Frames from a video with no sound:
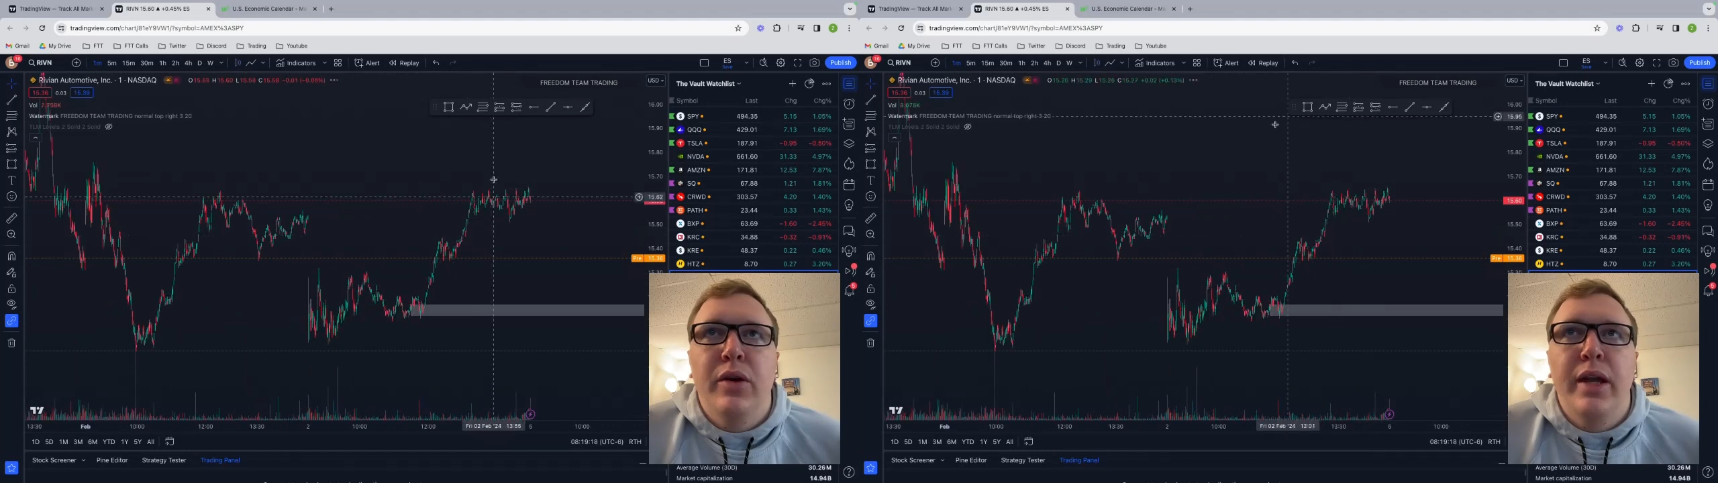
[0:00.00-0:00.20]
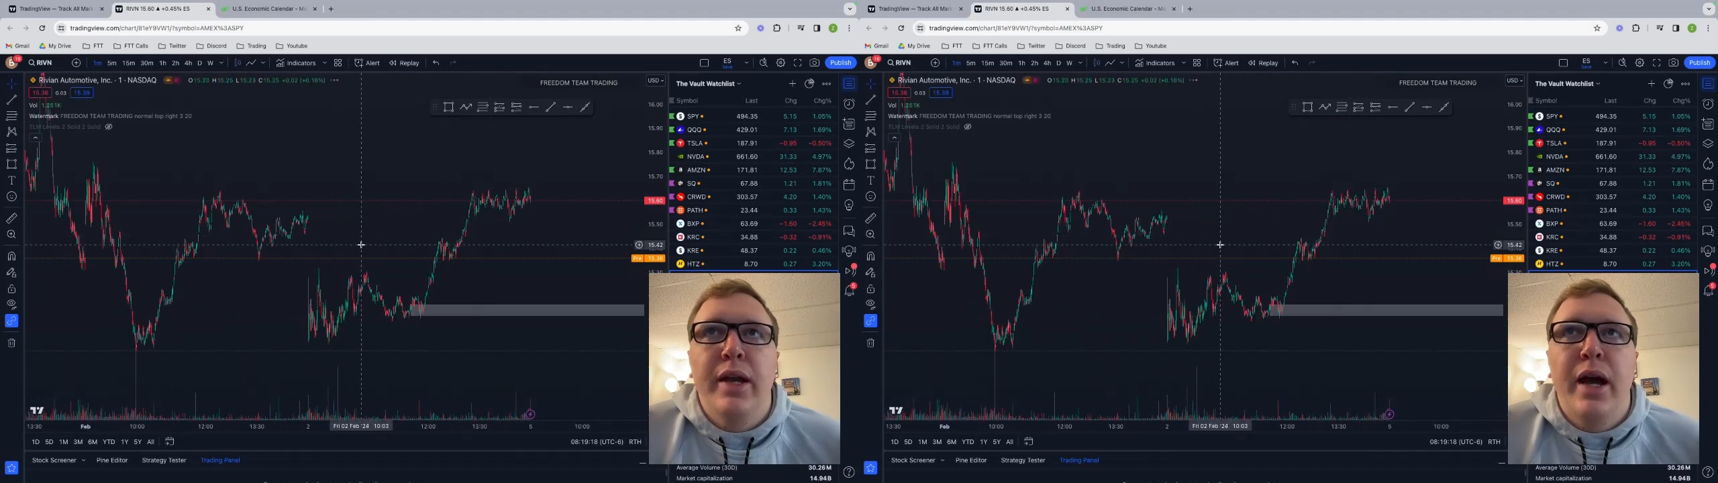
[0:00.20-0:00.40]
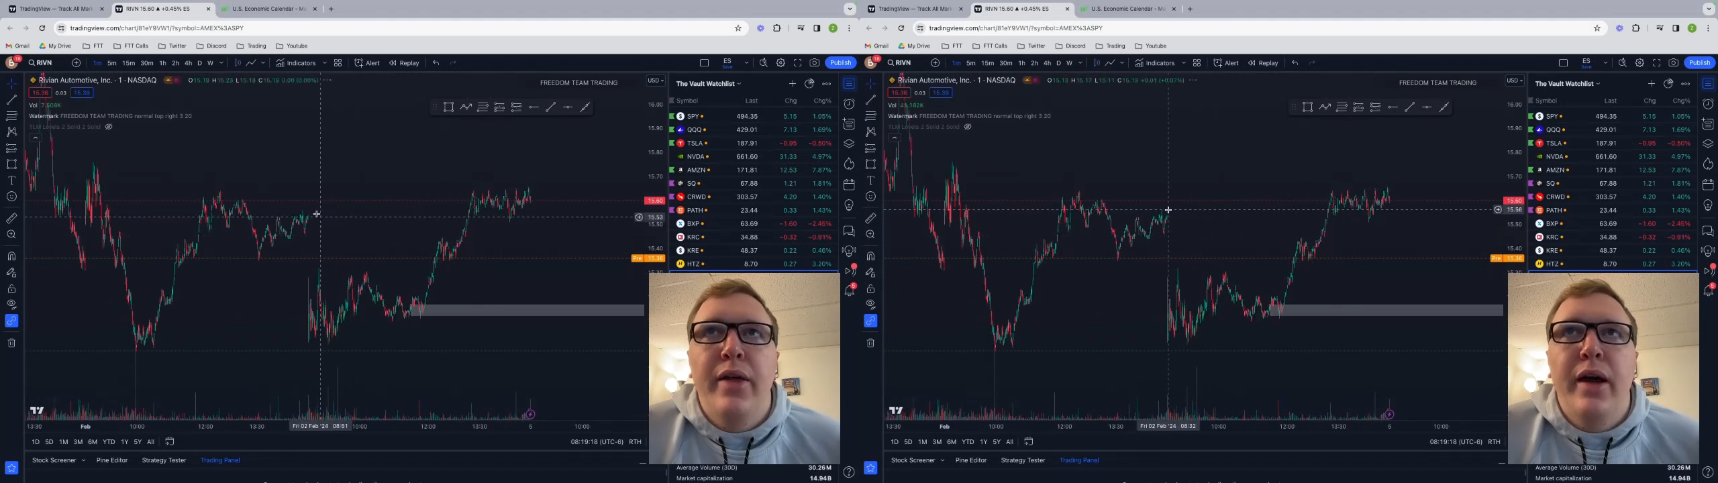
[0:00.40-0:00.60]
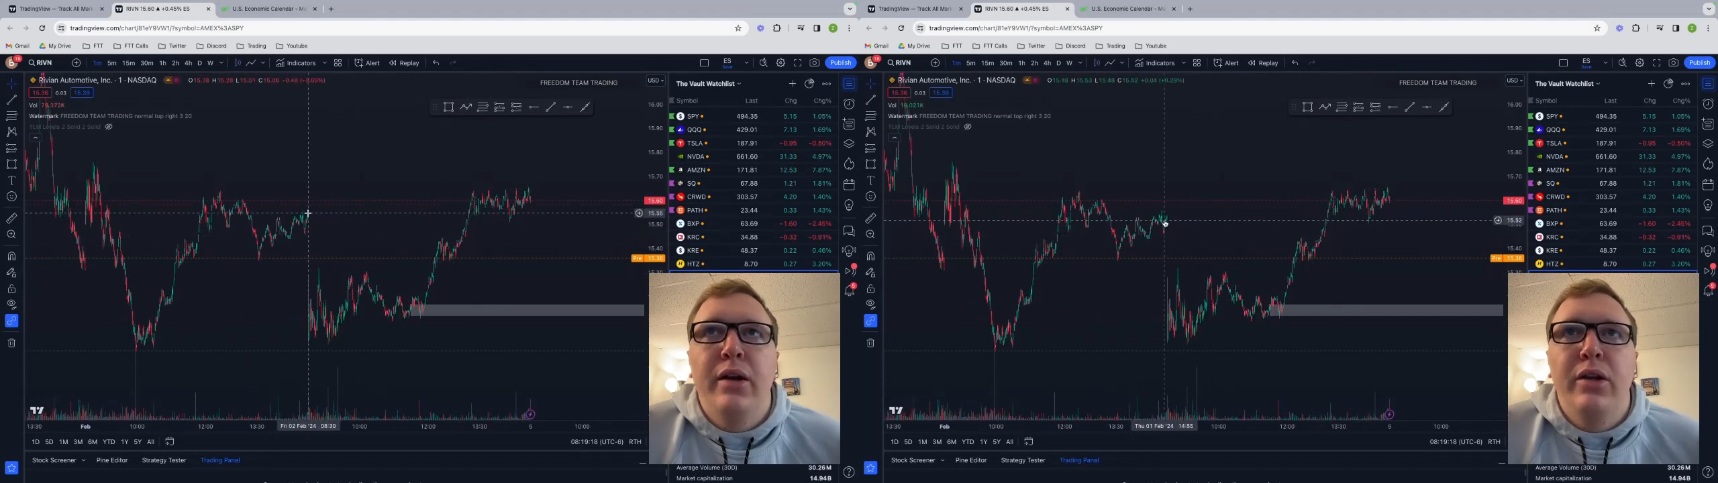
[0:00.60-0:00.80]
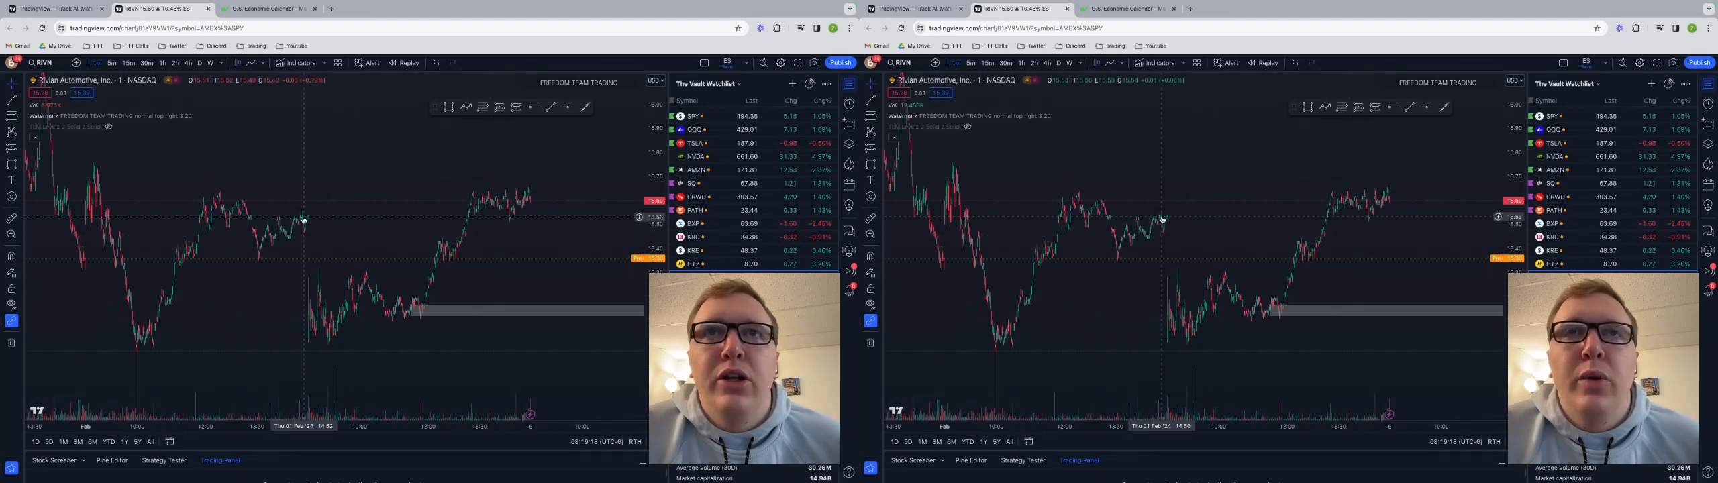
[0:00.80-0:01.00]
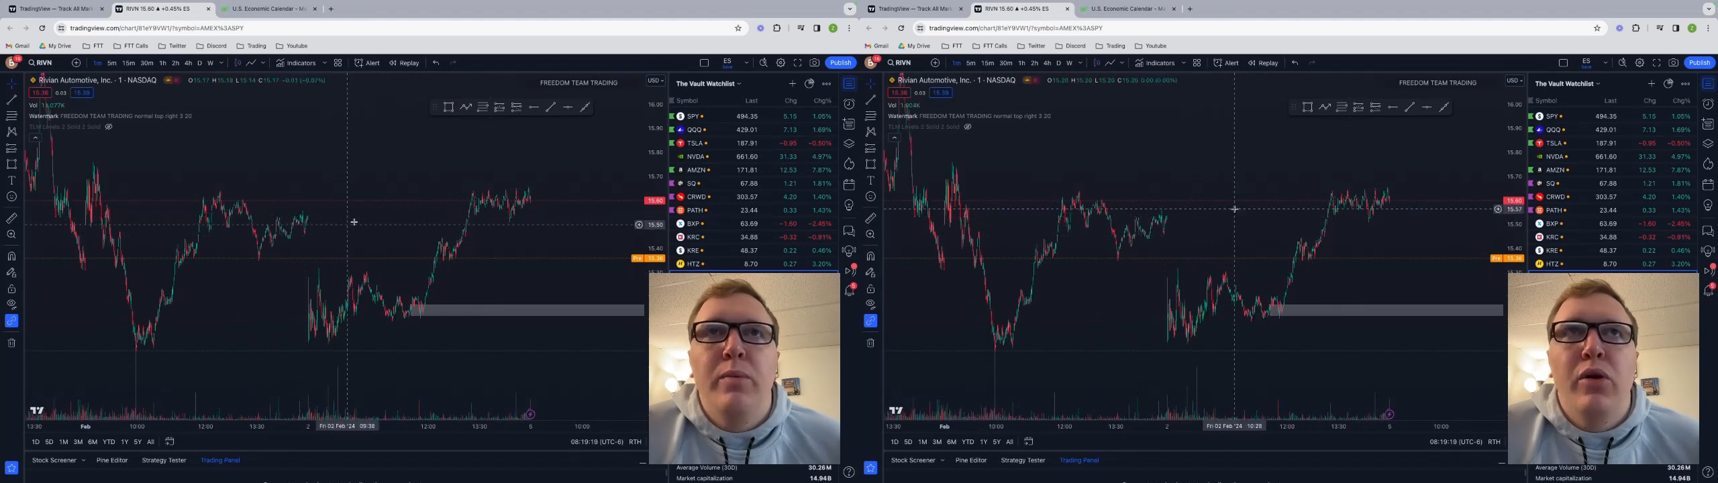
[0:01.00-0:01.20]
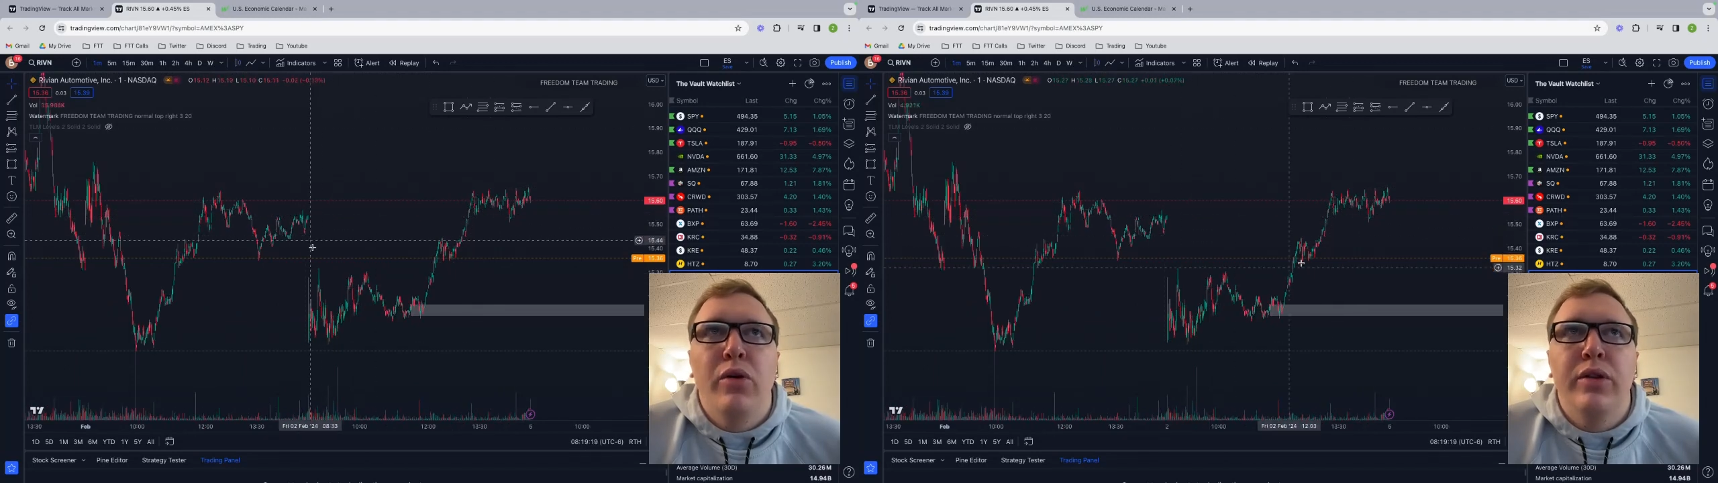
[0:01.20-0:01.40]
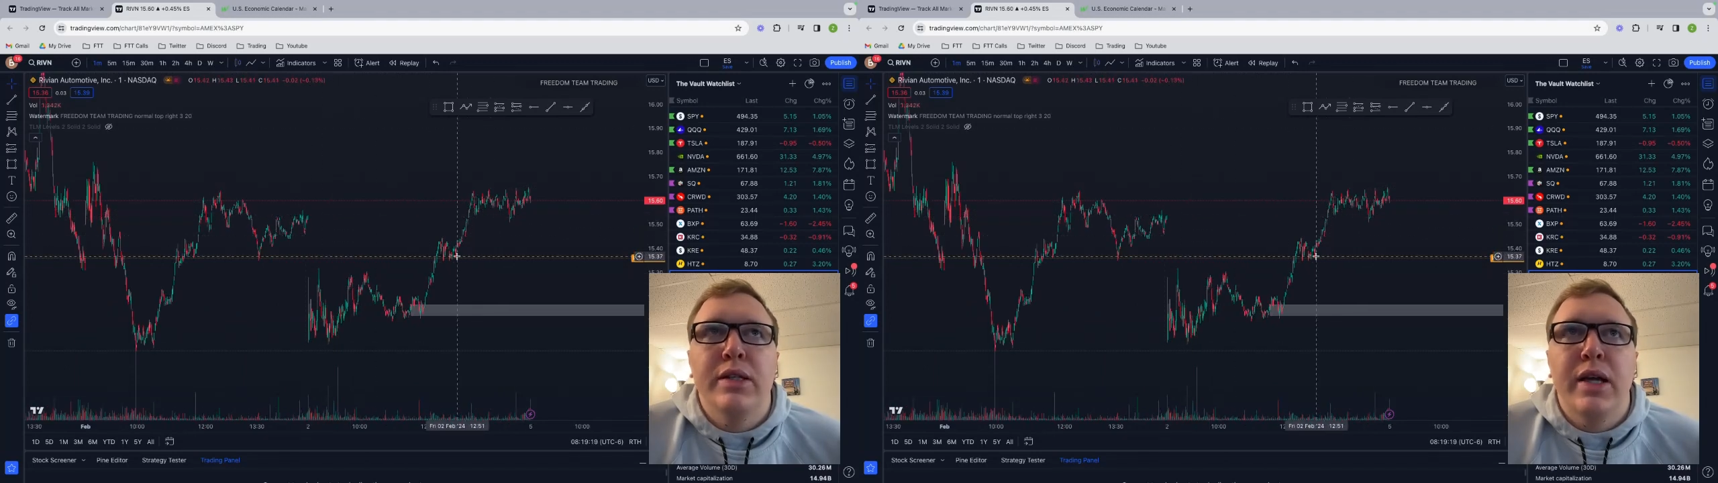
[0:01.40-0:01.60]
okay, now that we
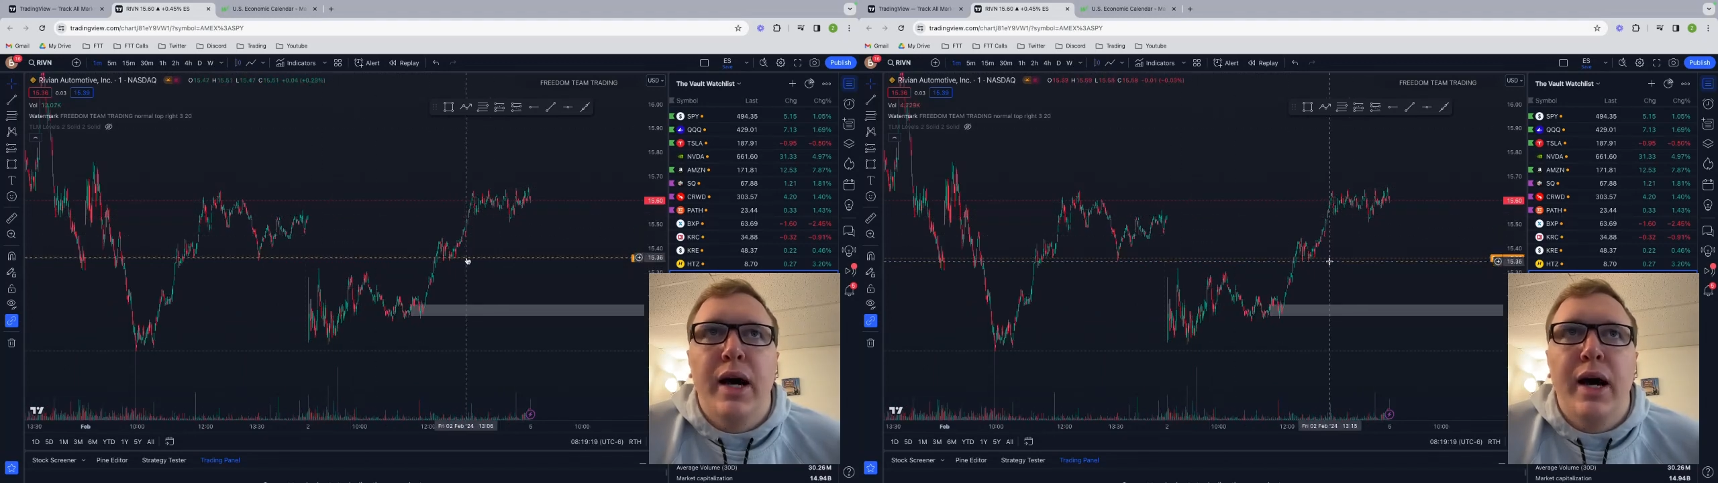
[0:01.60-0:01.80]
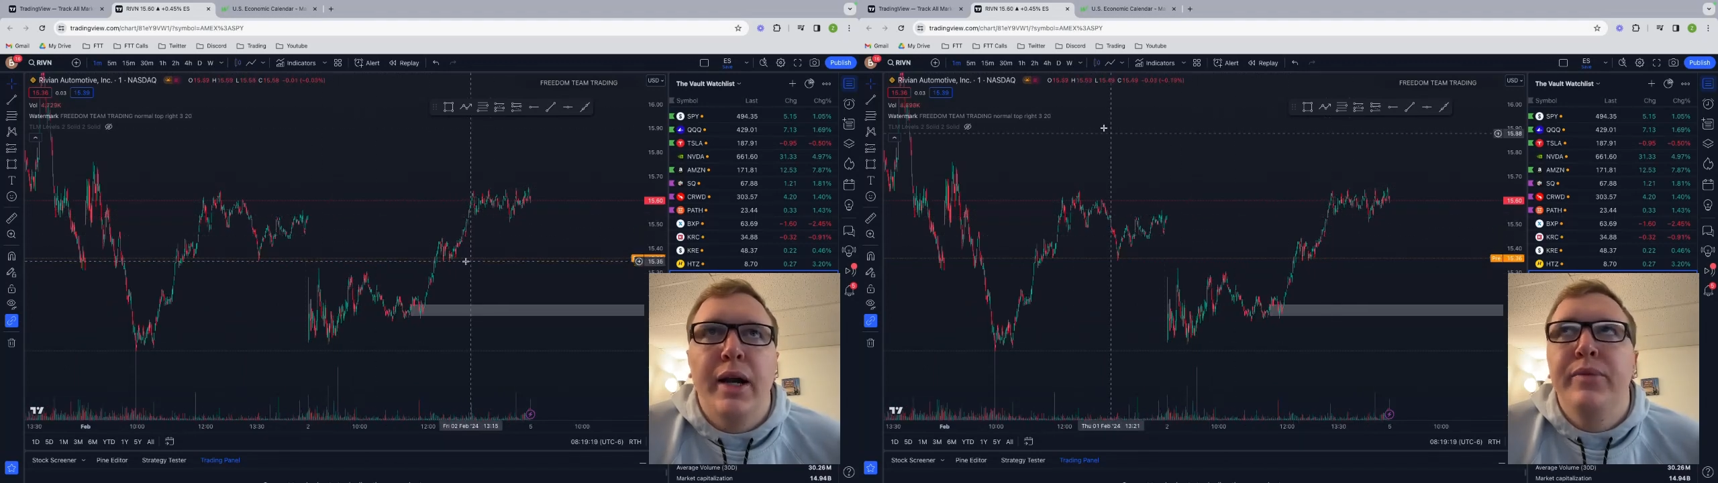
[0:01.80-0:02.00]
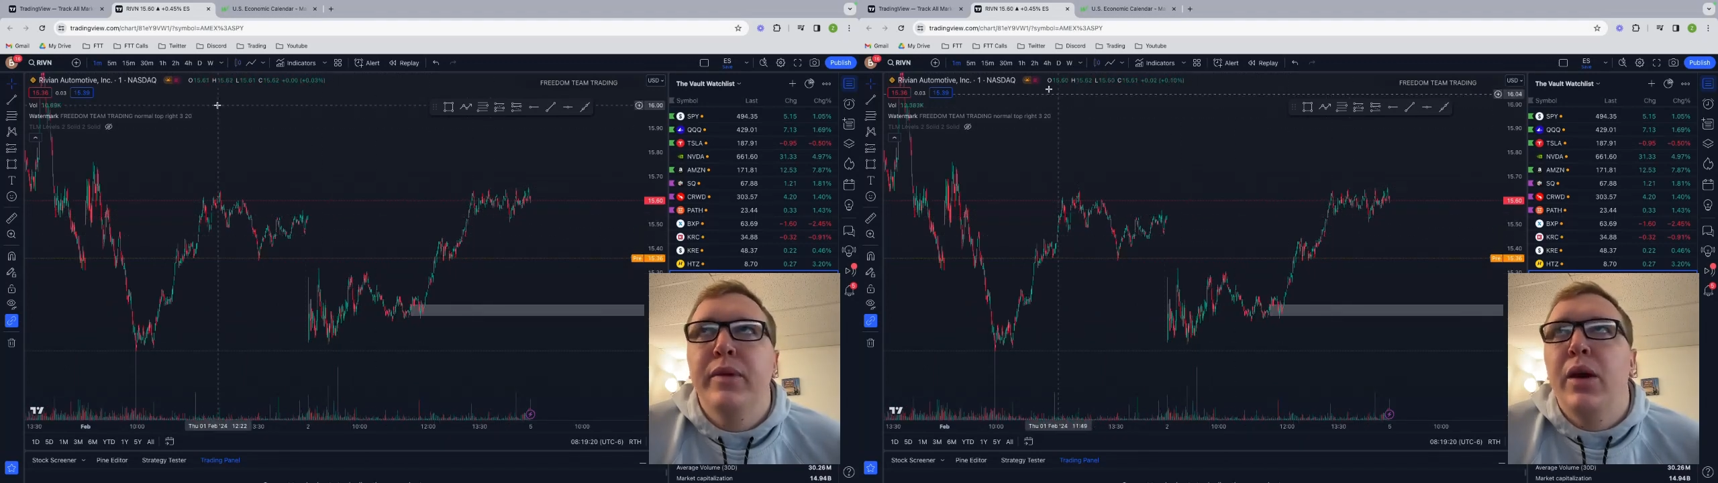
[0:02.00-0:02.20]
broke this high,